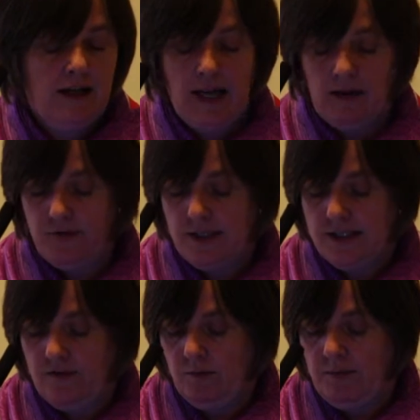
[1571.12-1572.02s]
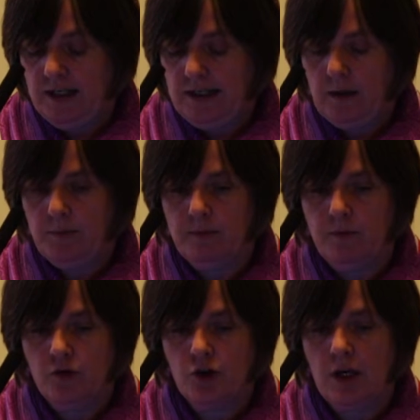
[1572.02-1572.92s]
and advocacy for mental health
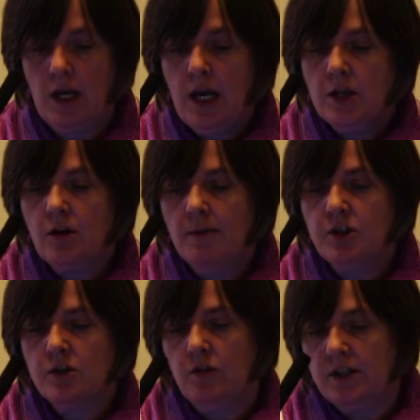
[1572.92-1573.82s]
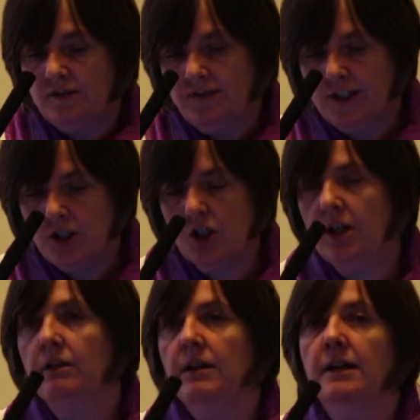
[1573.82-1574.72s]
promotion. So I'm just going to finish
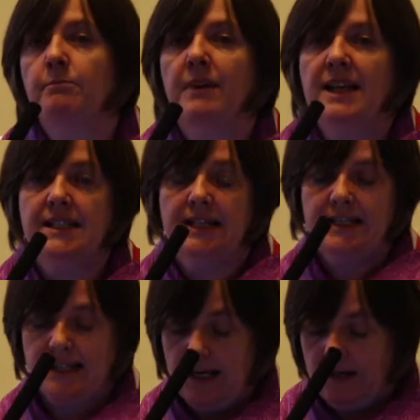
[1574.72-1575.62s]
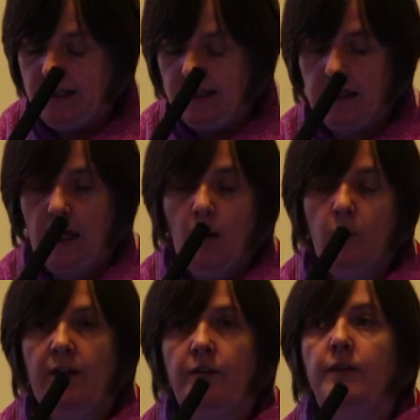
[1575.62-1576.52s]
here and basically say I think
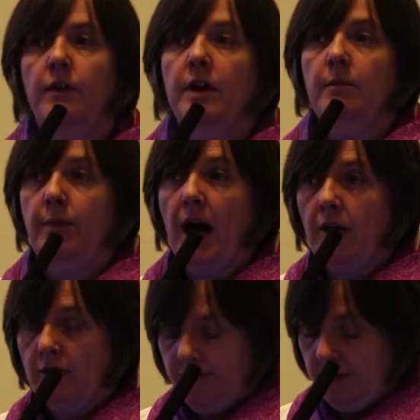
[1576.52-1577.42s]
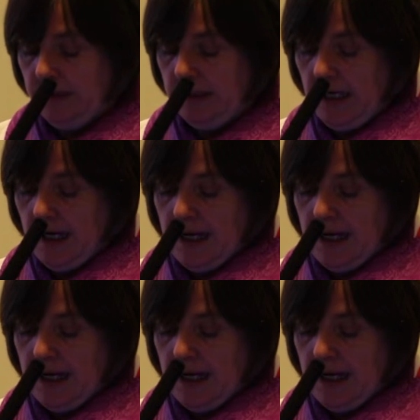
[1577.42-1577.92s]
we have a very powerful